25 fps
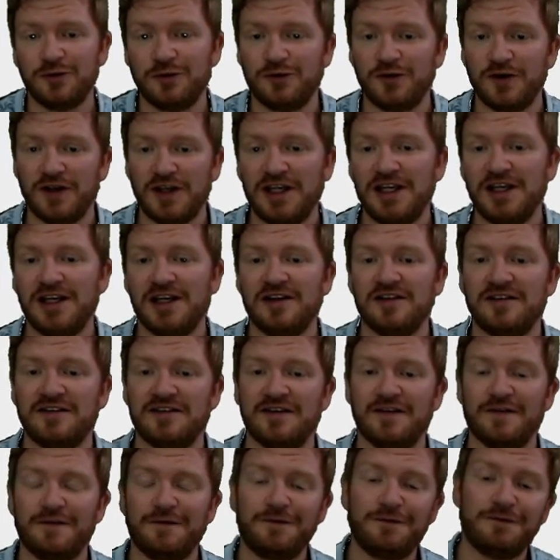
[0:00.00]
V is
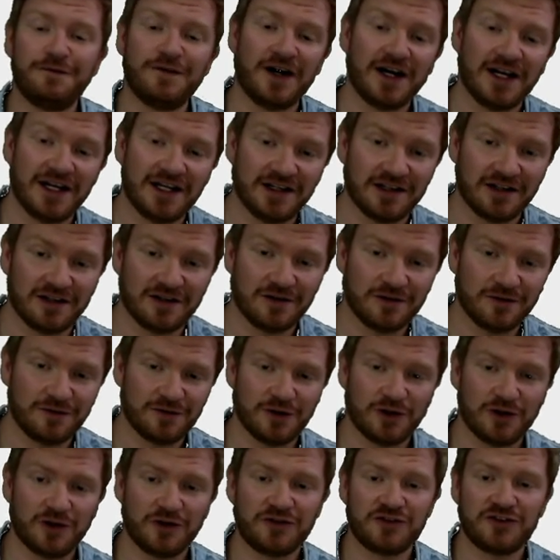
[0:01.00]
the final
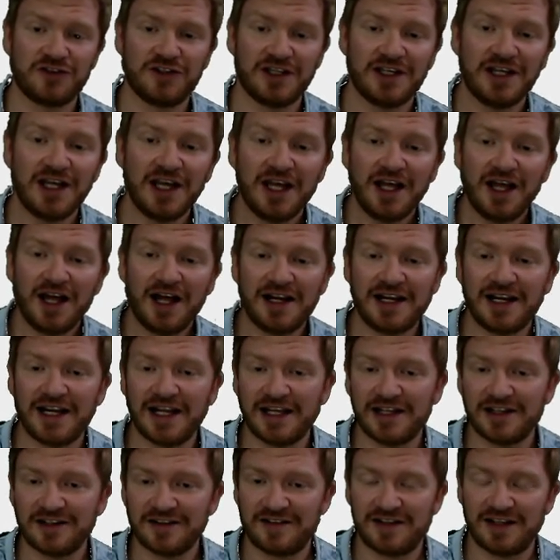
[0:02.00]
velocity, and A
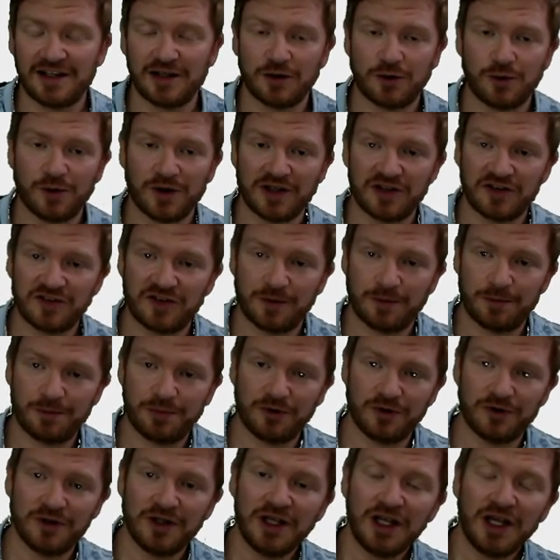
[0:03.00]
and T are quite
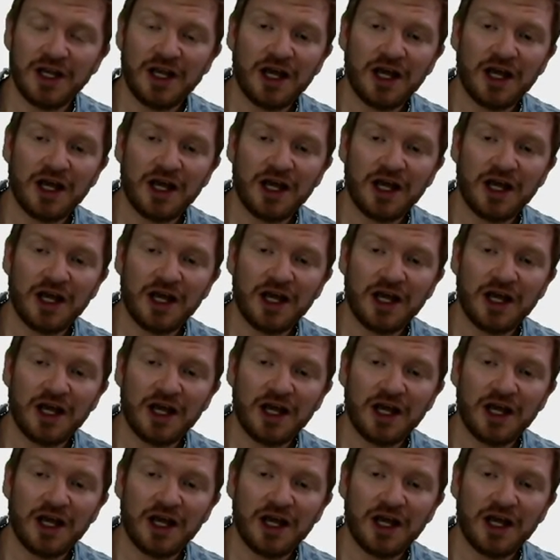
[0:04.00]
simple.